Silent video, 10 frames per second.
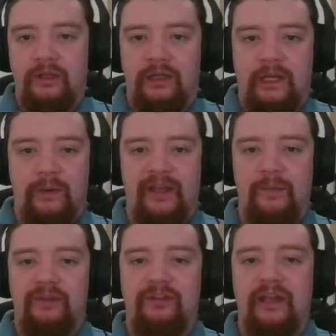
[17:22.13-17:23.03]
Now here
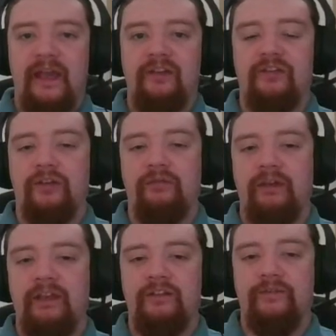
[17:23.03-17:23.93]
we see
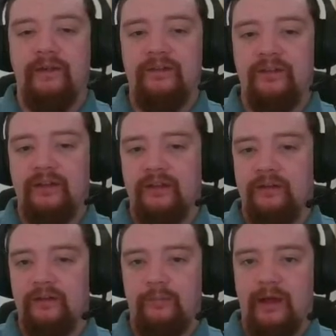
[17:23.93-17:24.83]
h3 defending
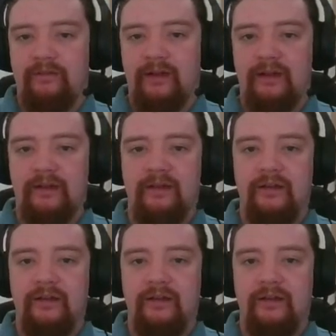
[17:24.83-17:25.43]
the back rank,